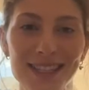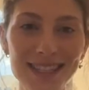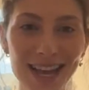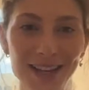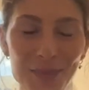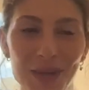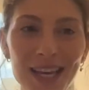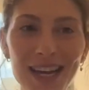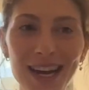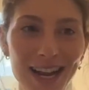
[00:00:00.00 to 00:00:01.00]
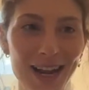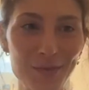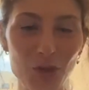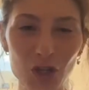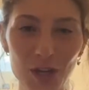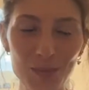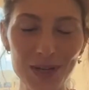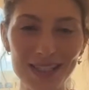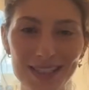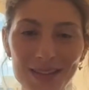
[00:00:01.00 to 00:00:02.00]
Zak Mir and Clem
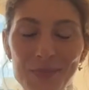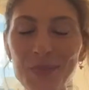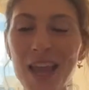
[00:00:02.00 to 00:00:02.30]
Chambers.